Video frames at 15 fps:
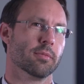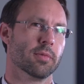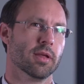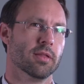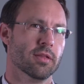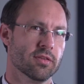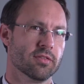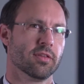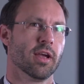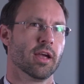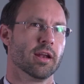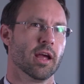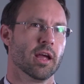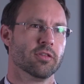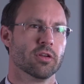in this day
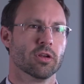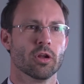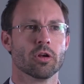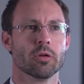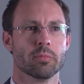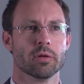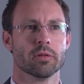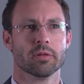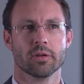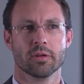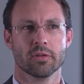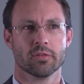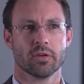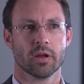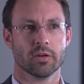and age, a lot of
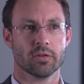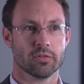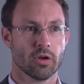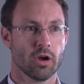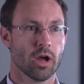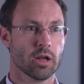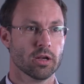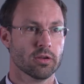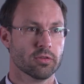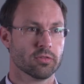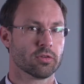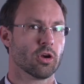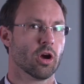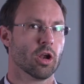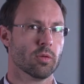buildings are designed as
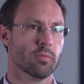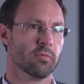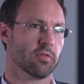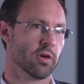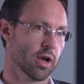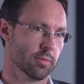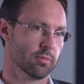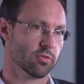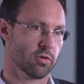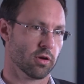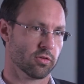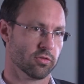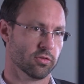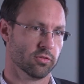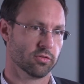column frame
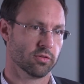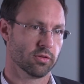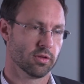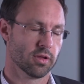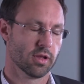structures.